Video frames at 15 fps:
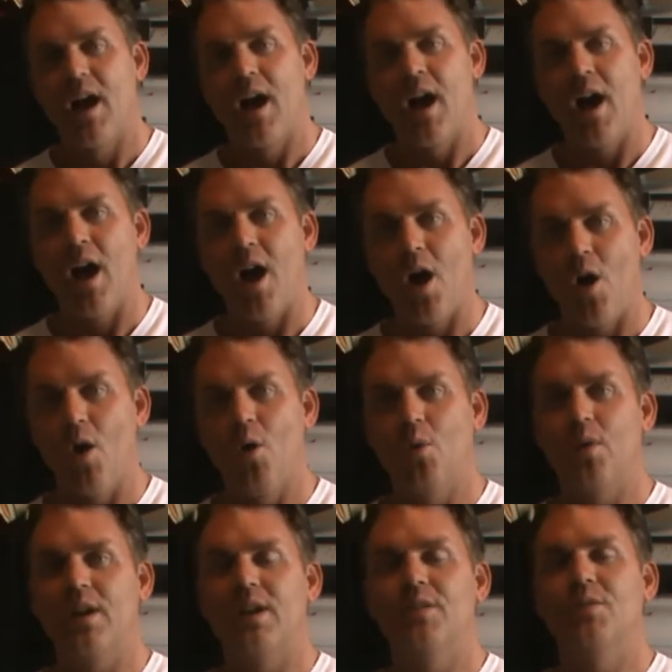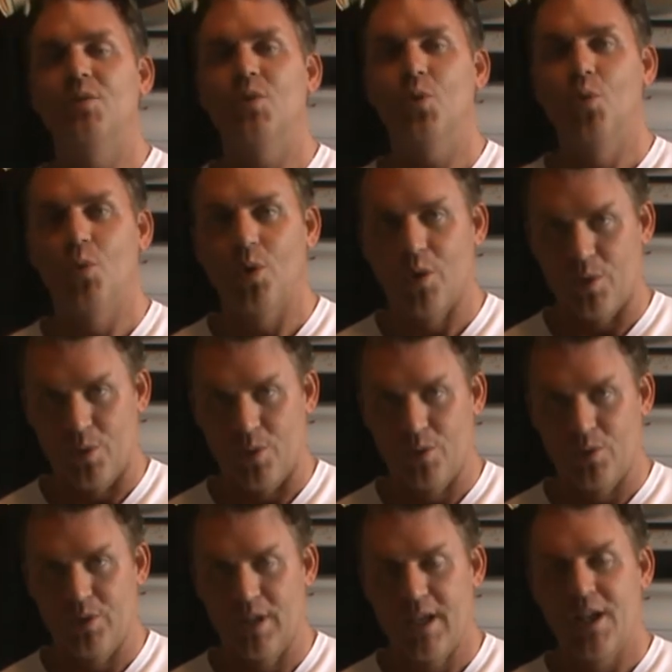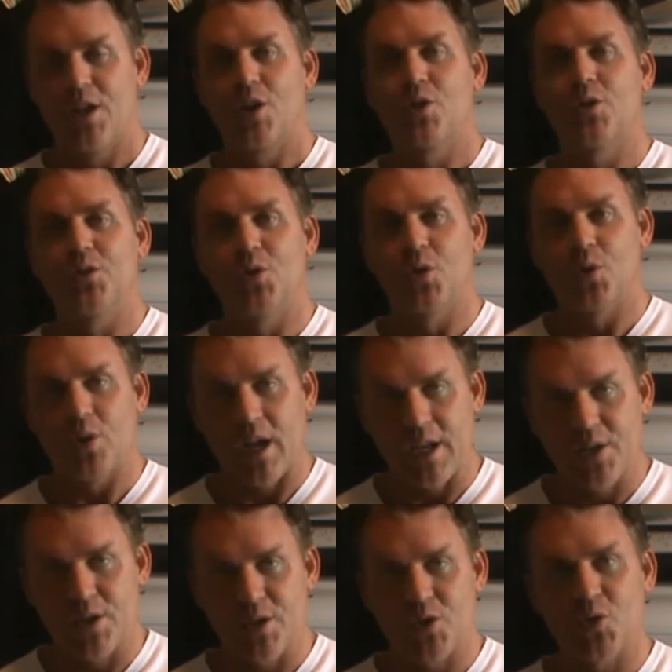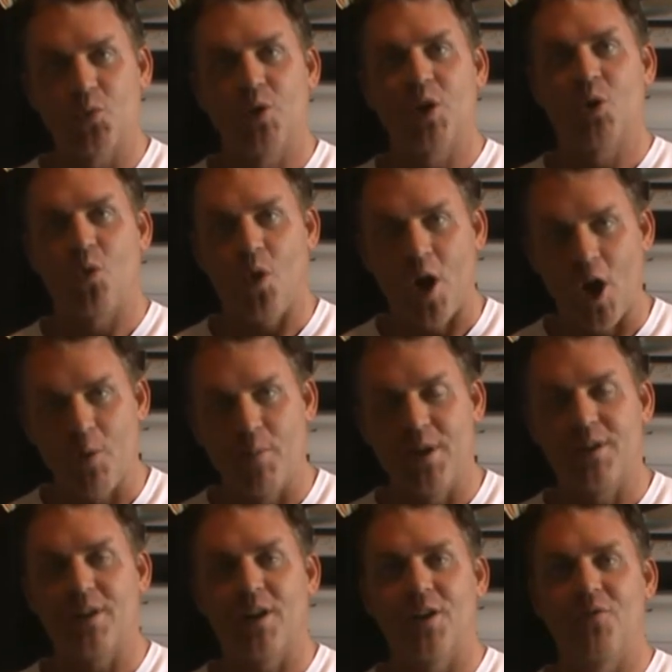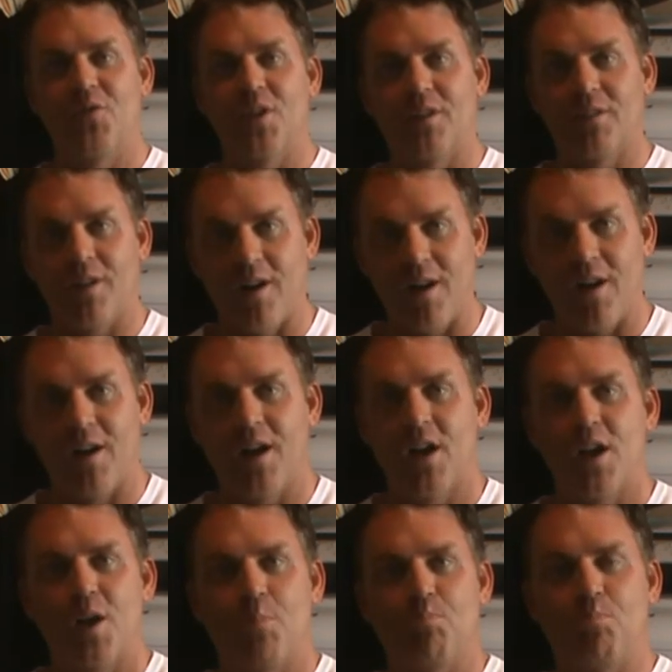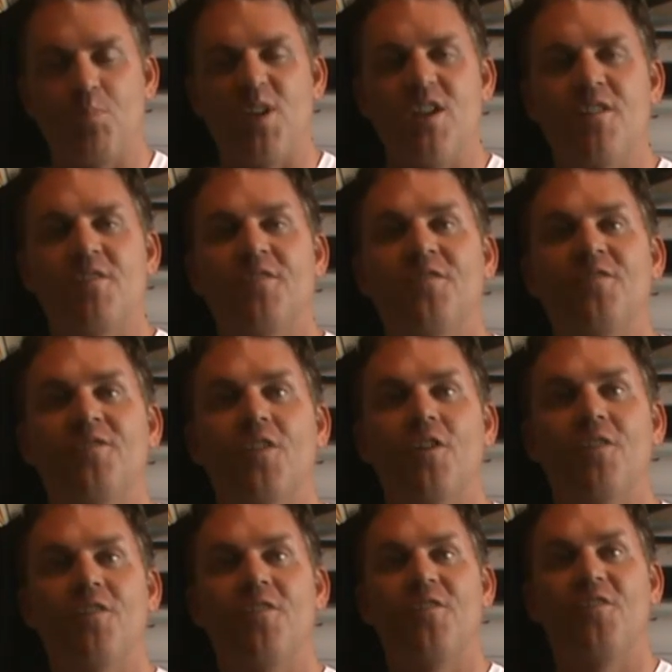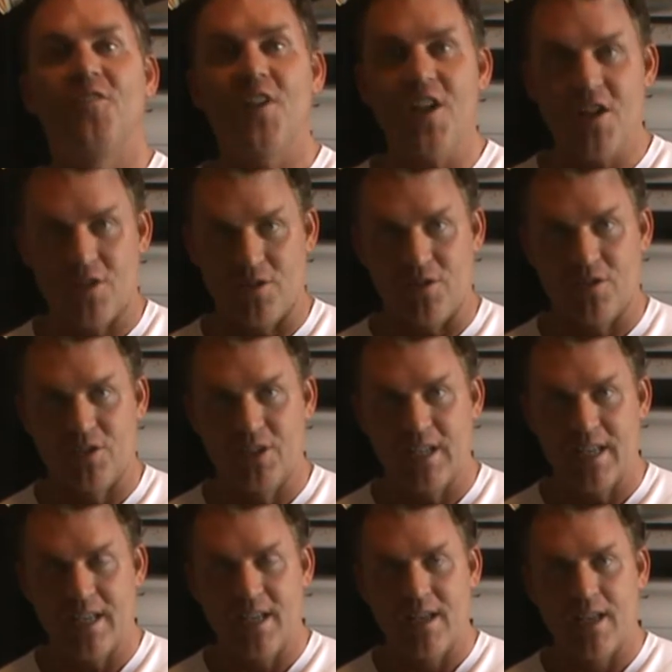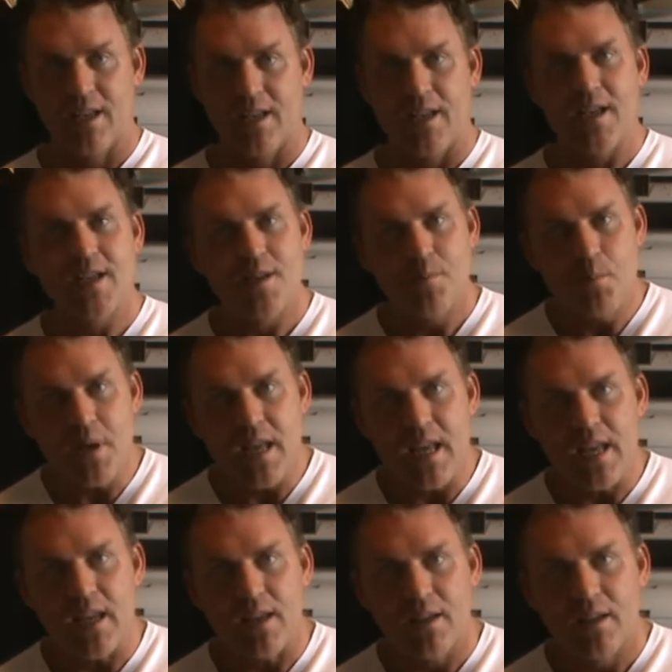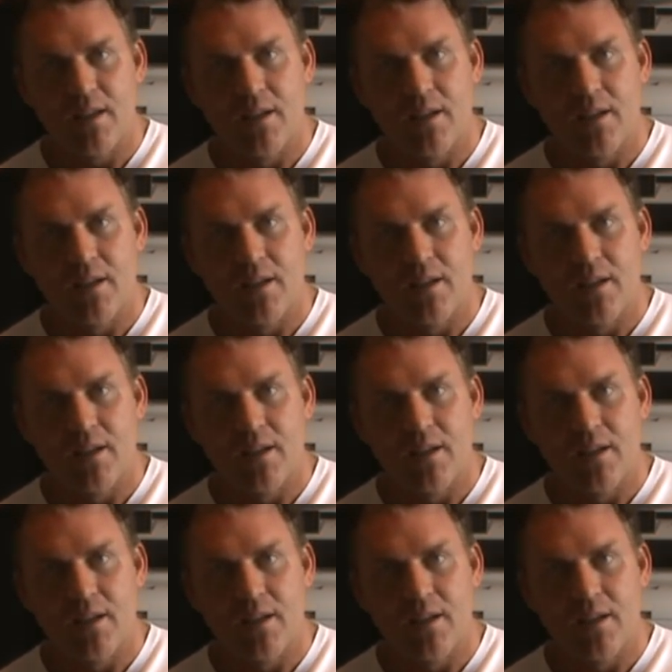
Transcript: How in the world could the righteous requirement of the law be fulfilled in me.